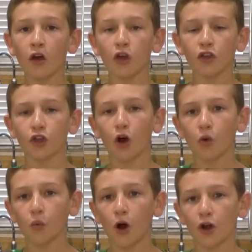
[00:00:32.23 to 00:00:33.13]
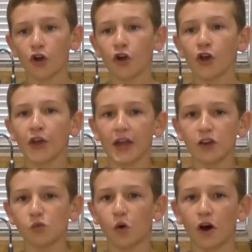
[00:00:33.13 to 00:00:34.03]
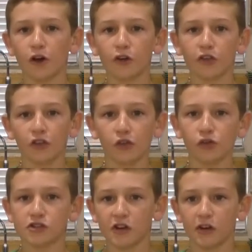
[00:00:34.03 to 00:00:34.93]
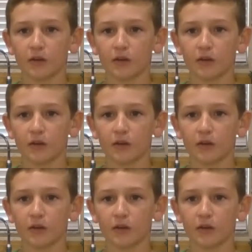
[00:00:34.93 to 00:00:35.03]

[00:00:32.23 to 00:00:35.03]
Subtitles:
salt water, and water solution.